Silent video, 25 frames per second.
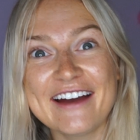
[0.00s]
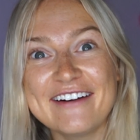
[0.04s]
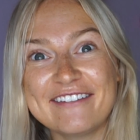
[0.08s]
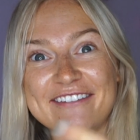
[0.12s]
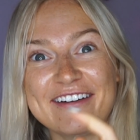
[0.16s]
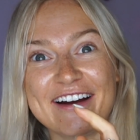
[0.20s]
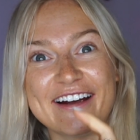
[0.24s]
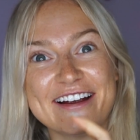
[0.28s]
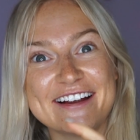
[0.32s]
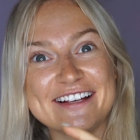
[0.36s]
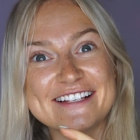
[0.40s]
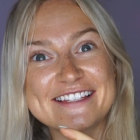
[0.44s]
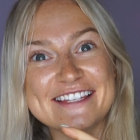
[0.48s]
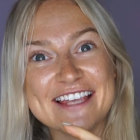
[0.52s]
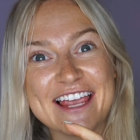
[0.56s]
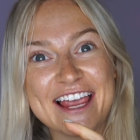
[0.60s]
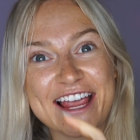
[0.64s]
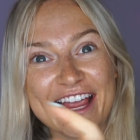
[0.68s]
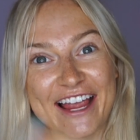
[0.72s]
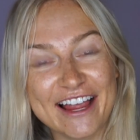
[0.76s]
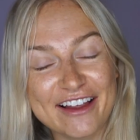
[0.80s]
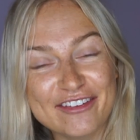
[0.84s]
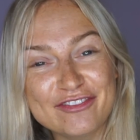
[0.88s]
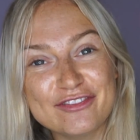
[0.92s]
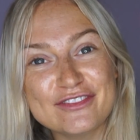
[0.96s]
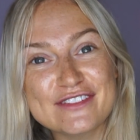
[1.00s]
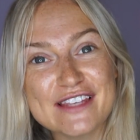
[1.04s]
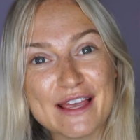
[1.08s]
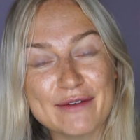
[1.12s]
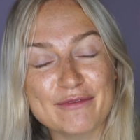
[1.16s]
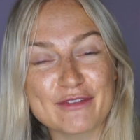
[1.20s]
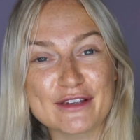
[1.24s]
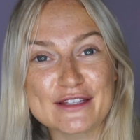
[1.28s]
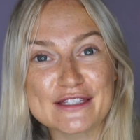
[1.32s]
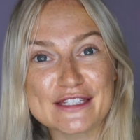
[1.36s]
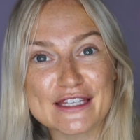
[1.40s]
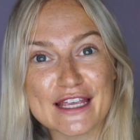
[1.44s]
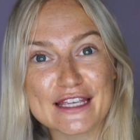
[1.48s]
Whereas if
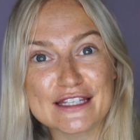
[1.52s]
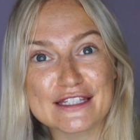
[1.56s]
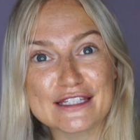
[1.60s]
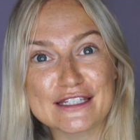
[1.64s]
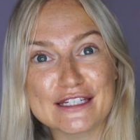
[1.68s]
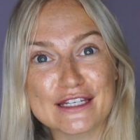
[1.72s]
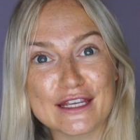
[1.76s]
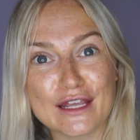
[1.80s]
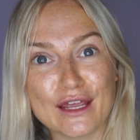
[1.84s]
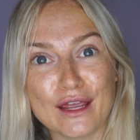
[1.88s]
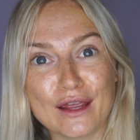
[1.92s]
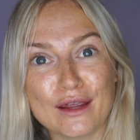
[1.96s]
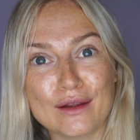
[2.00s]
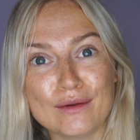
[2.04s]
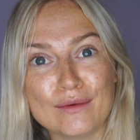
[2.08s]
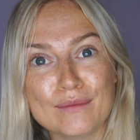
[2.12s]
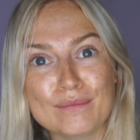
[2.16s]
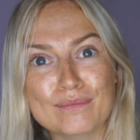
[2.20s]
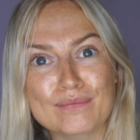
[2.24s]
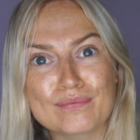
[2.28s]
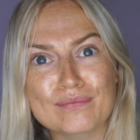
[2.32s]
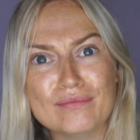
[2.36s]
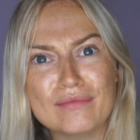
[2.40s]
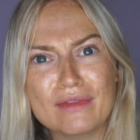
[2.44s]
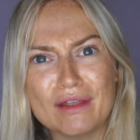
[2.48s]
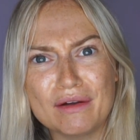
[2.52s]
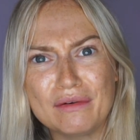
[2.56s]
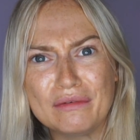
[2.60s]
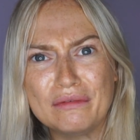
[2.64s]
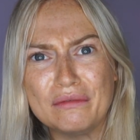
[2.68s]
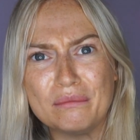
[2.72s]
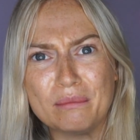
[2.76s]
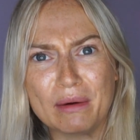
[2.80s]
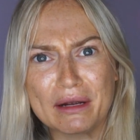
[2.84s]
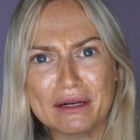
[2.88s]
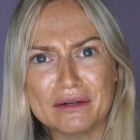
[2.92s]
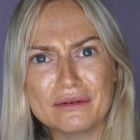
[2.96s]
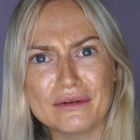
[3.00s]
someone says to you, oh
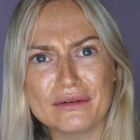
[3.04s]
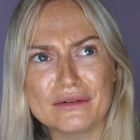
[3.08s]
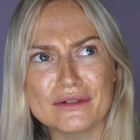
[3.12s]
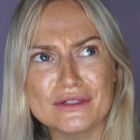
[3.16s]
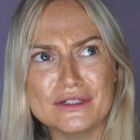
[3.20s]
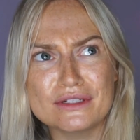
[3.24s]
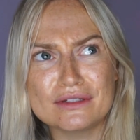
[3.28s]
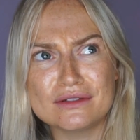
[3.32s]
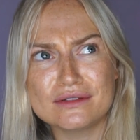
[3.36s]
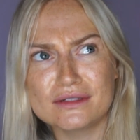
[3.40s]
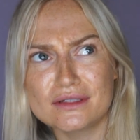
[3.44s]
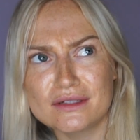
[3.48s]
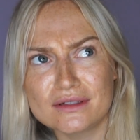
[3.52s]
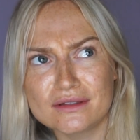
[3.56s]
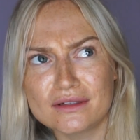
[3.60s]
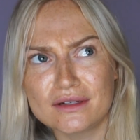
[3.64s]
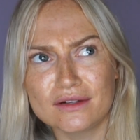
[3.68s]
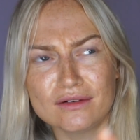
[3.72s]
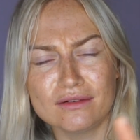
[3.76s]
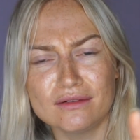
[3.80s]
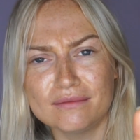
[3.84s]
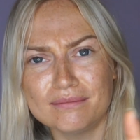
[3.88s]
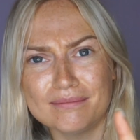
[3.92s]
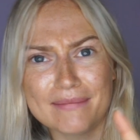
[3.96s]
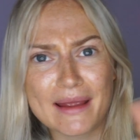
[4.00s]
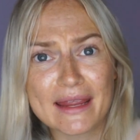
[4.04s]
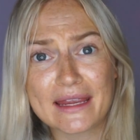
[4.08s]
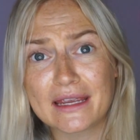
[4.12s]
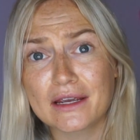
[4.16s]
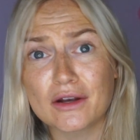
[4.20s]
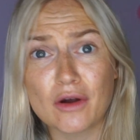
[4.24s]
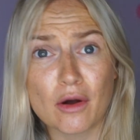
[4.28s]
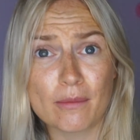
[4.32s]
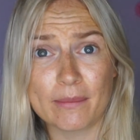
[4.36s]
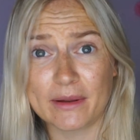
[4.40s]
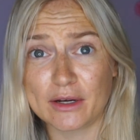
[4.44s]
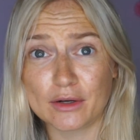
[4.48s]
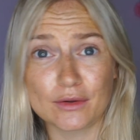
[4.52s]
my God, you make a
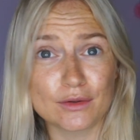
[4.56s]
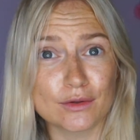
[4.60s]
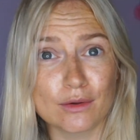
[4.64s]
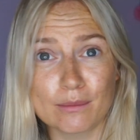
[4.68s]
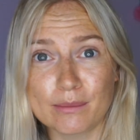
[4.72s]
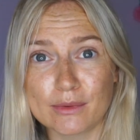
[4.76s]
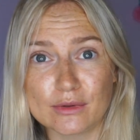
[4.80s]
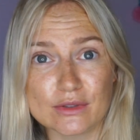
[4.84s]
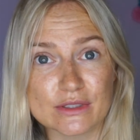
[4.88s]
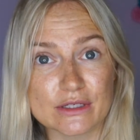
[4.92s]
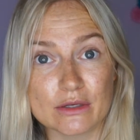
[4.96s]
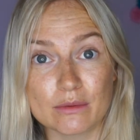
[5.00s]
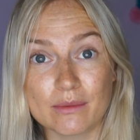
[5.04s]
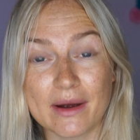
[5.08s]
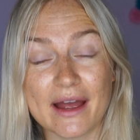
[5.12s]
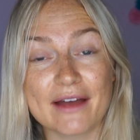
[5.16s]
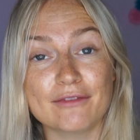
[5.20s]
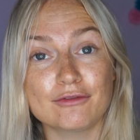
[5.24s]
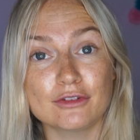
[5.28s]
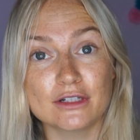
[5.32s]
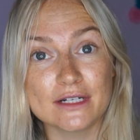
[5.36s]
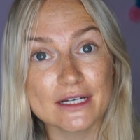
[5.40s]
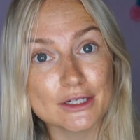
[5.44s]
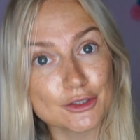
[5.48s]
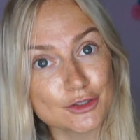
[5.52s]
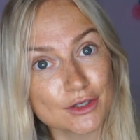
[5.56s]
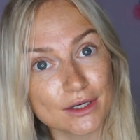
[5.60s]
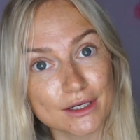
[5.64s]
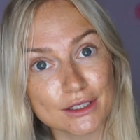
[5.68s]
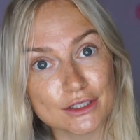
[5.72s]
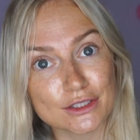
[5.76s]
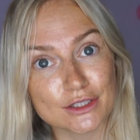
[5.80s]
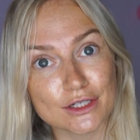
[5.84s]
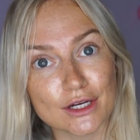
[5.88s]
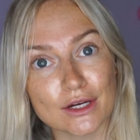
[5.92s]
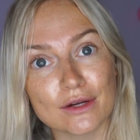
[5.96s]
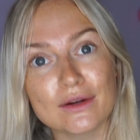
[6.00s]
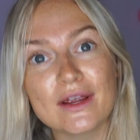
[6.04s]
comment on your body or whatever and it
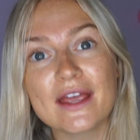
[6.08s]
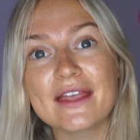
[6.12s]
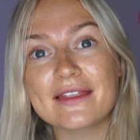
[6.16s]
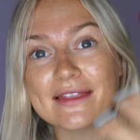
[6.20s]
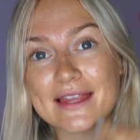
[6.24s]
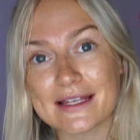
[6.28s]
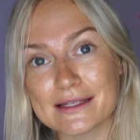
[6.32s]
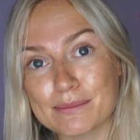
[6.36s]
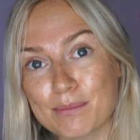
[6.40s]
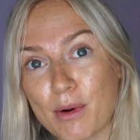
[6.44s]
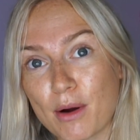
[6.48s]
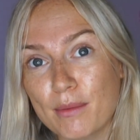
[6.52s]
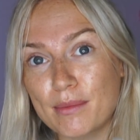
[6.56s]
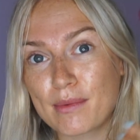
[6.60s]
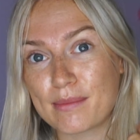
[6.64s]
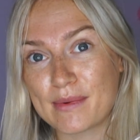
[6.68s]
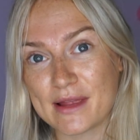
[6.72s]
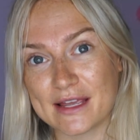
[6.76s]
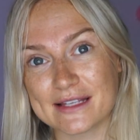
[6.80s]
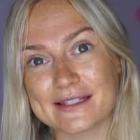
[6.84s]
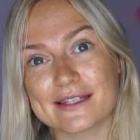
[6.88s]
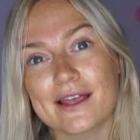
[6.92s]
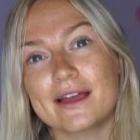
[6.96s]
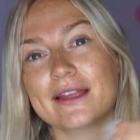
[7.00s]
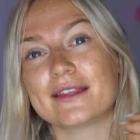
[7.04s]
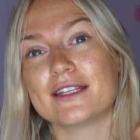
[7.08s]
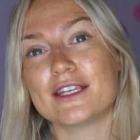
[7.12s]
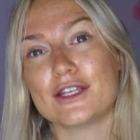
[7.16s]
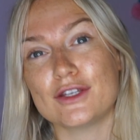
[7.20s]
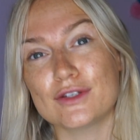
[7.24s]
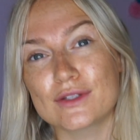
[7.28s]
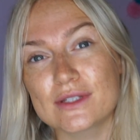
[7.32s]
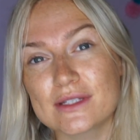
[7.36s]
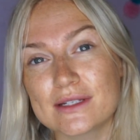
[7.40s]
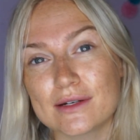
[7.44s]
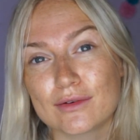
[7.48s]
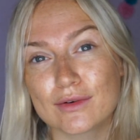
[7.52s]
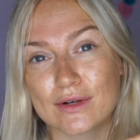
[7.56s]
triggers you, that's probably a sign that you
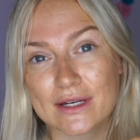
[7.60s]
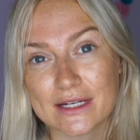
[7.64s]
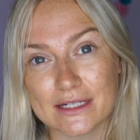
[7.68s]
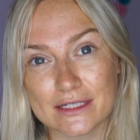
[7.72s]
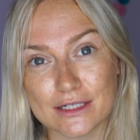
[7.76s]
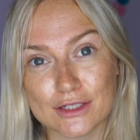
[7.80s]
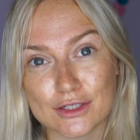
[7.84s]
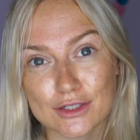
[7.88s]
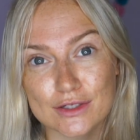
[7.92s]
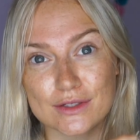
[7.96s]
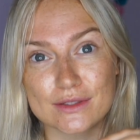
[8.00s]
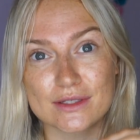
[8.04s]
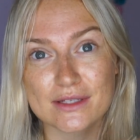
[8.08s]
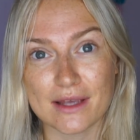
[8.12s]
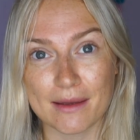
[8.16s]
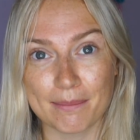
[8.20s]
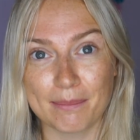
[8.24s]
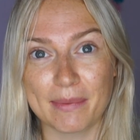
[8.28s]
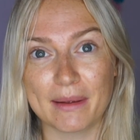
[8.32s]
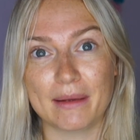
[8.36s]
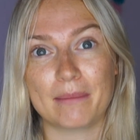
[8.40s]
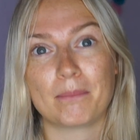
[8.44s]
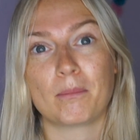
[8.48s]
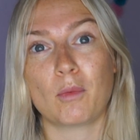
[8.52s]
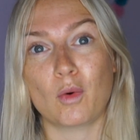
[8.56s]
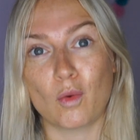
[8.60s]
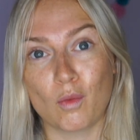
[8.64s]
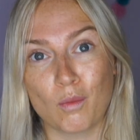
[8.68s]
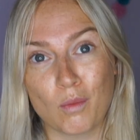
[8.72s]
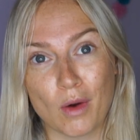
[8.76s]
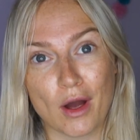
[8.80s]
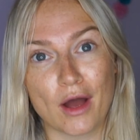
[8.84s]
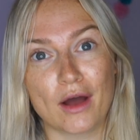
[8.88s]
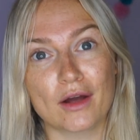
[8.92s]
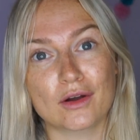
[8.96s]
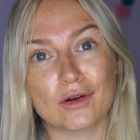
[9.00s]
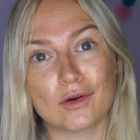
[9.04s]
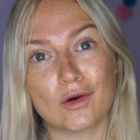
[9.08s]
still need to do a bit more
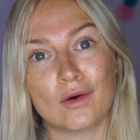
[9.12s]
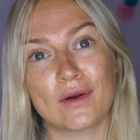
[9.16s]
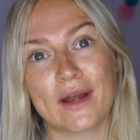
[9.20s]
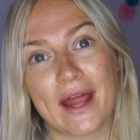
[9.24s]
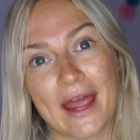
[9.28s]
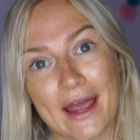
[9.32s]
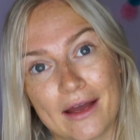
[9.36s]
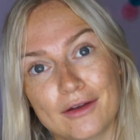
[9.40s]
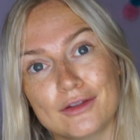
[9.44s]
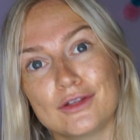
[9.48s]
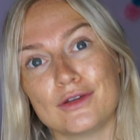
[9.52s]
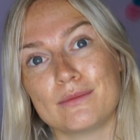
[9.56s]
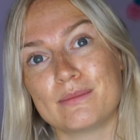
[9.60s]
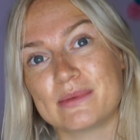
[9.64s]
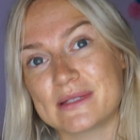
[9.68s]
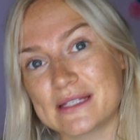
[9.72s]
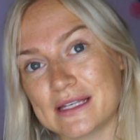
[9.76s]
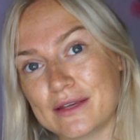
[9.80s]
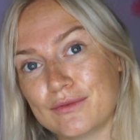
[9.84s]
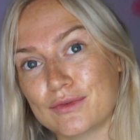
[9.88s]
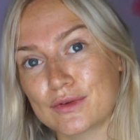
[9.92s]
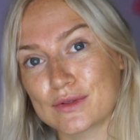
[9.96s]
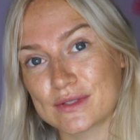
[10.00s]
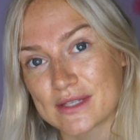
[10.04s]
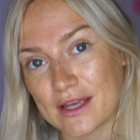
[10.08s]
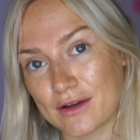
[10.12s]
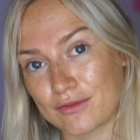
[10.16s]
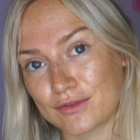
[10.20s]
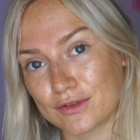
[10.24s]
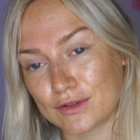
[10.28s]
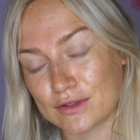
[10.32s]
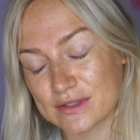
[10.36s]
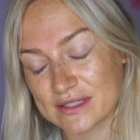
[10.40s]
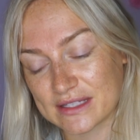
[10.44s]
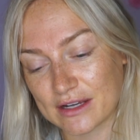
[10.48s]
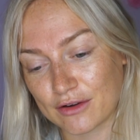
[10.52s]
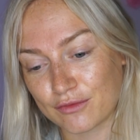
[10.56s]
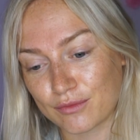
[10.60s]
work on how you perceive yourself and
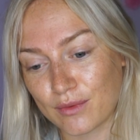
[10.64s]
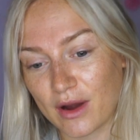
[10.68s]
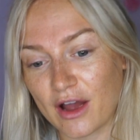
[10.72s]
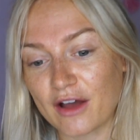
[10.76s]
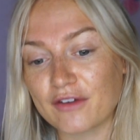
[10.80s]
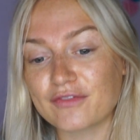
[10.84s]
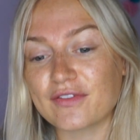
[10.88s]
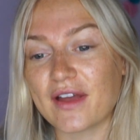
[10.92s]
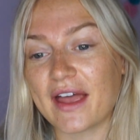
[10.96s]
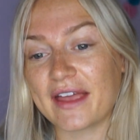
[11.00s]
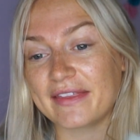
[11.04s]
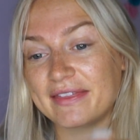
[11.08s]
your self-worth.